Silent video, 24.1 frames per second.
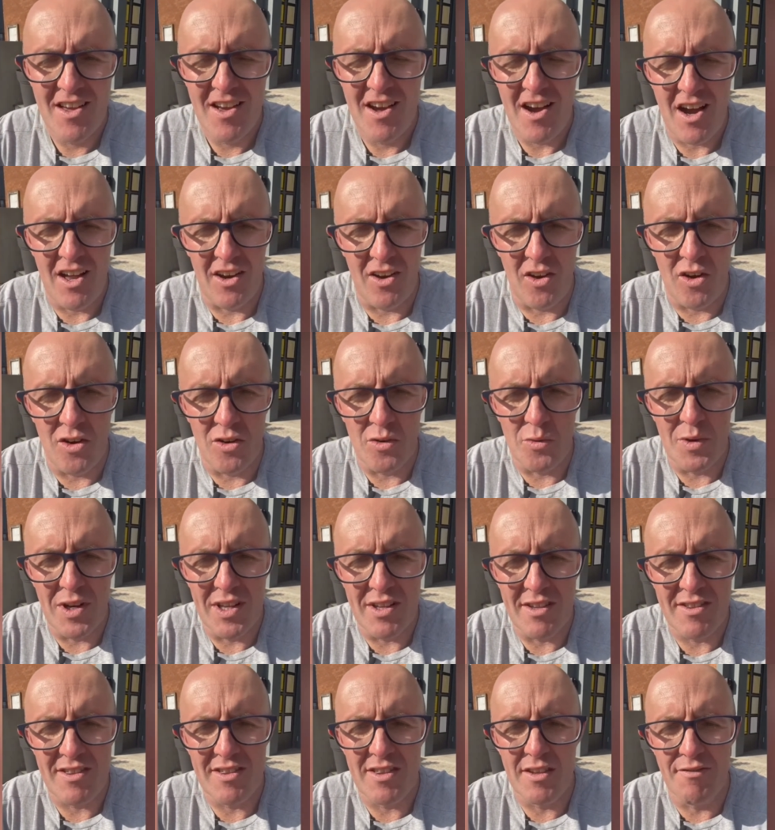along
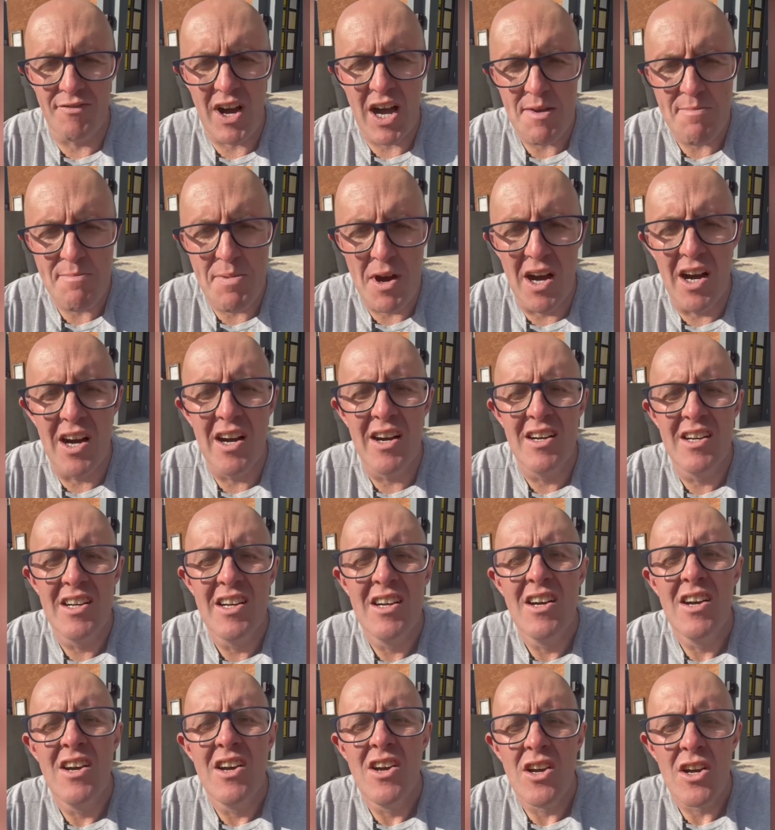with the Viper
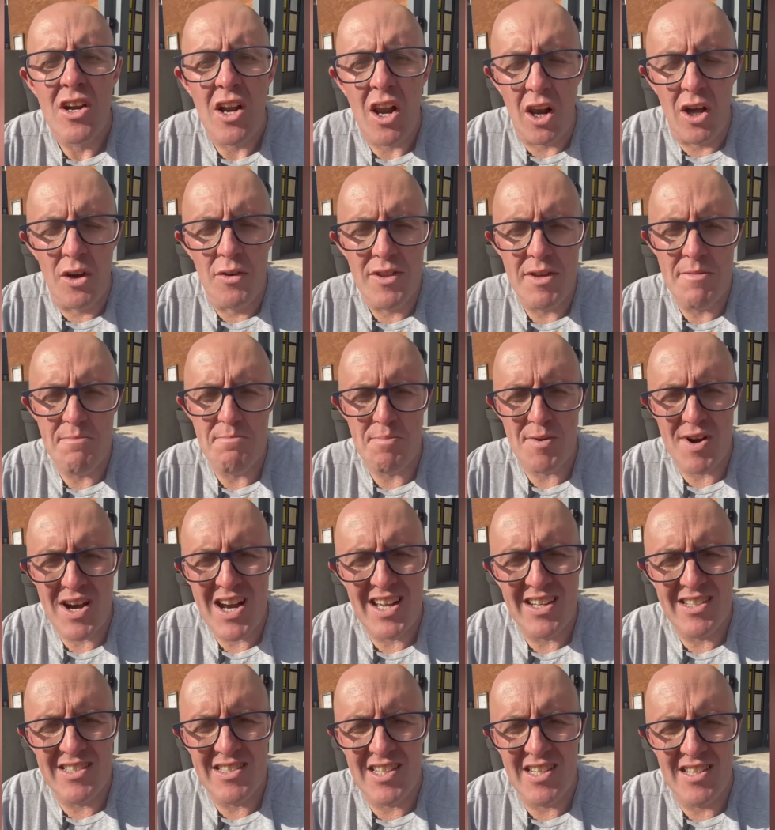clothing
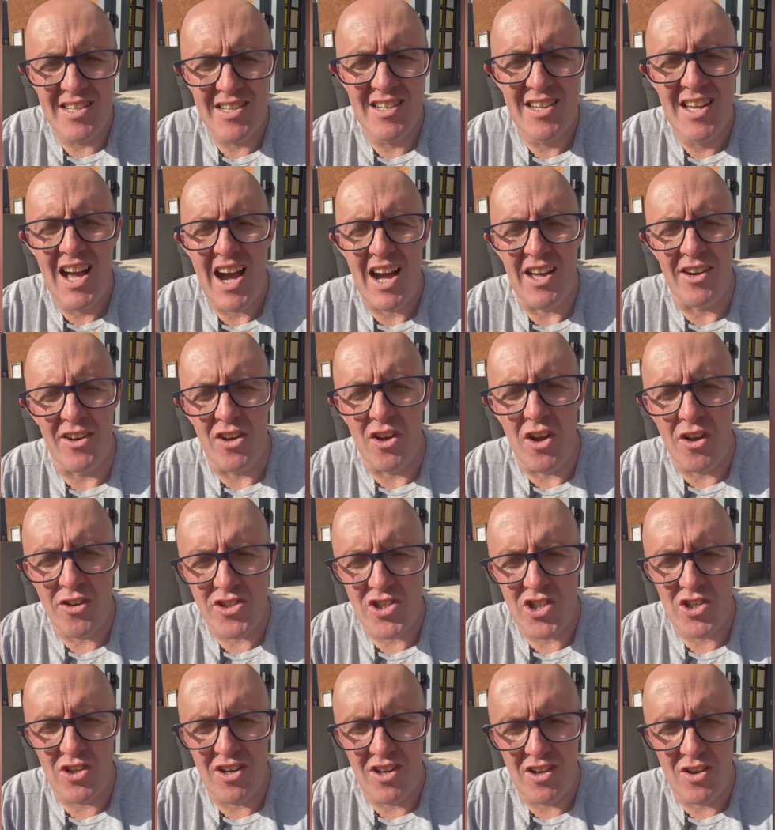brand and lots
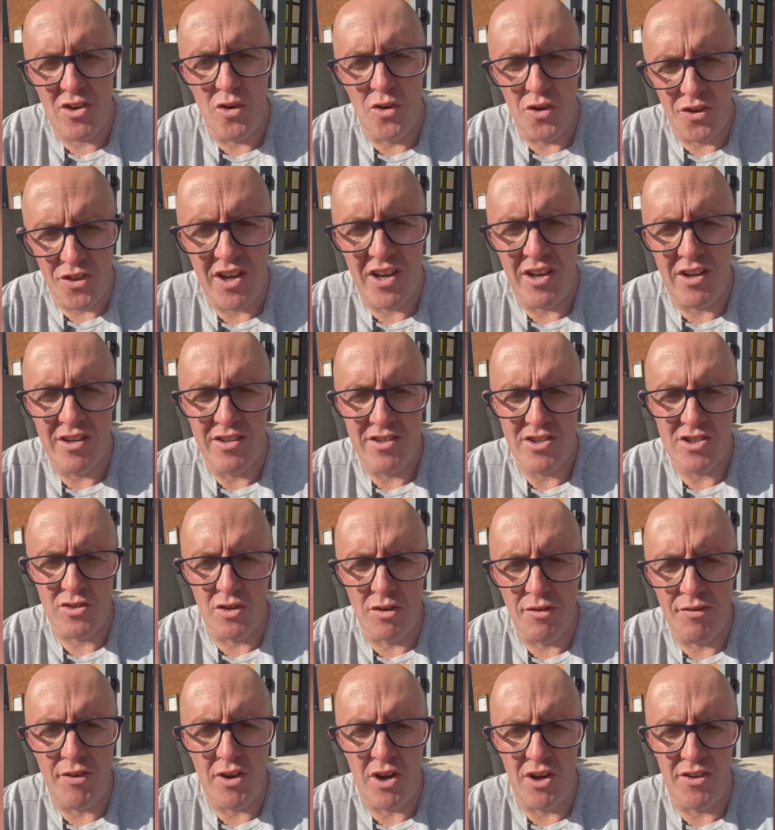of other
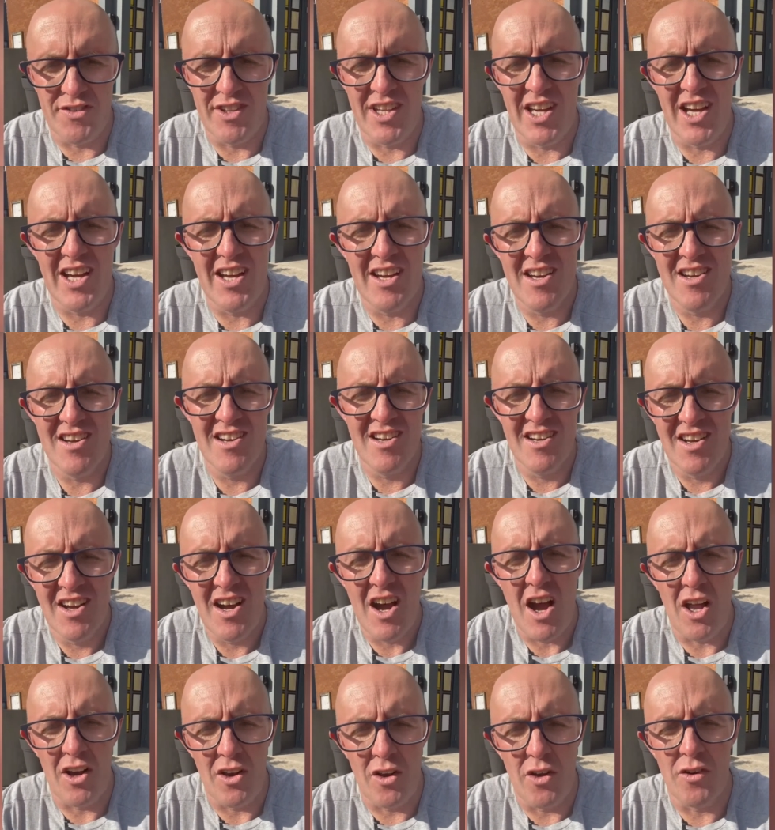stuff on there,
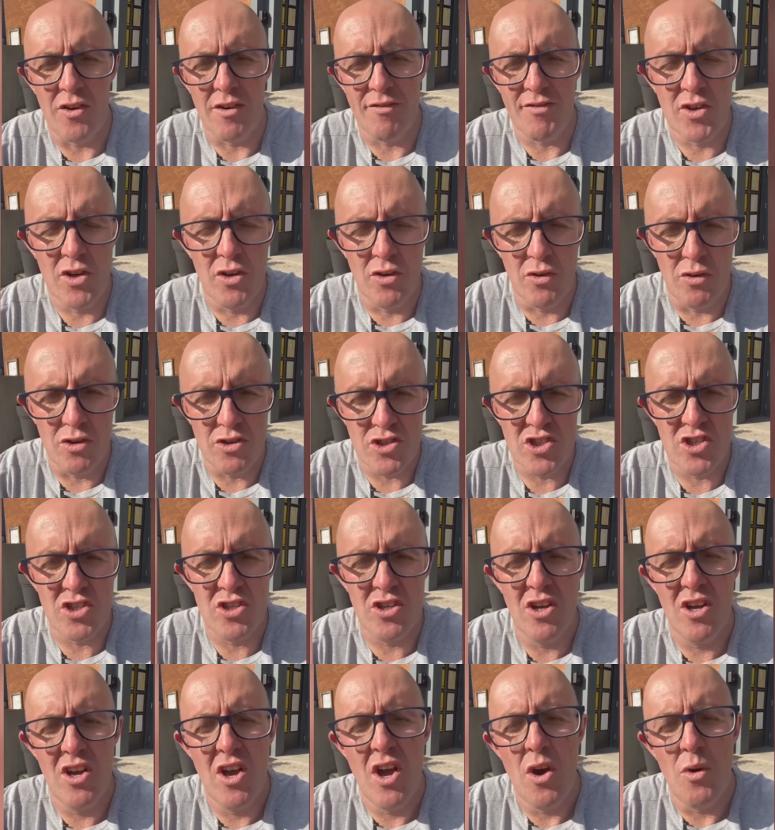along of course
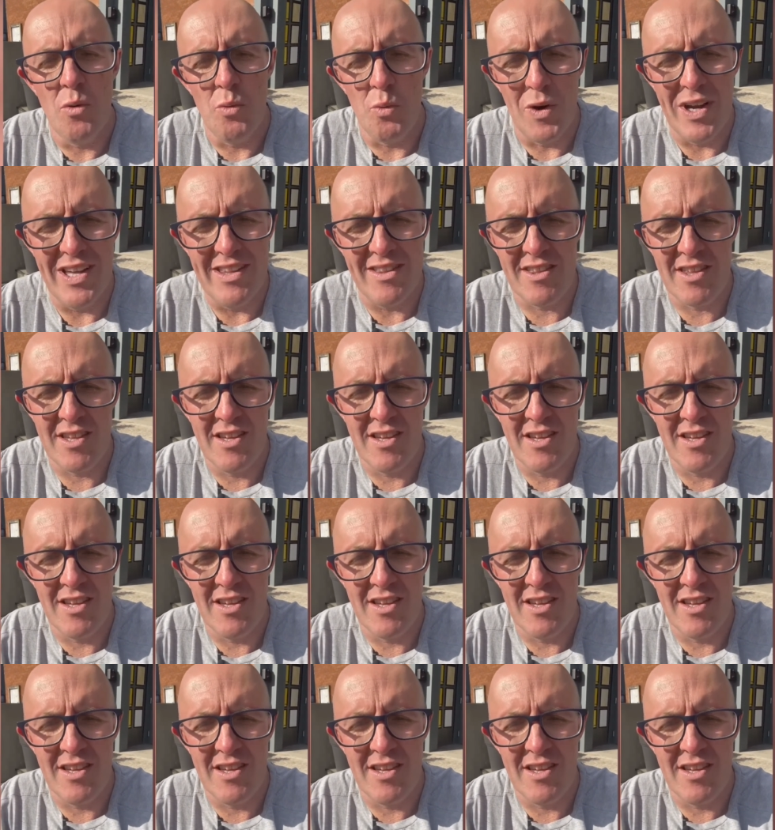with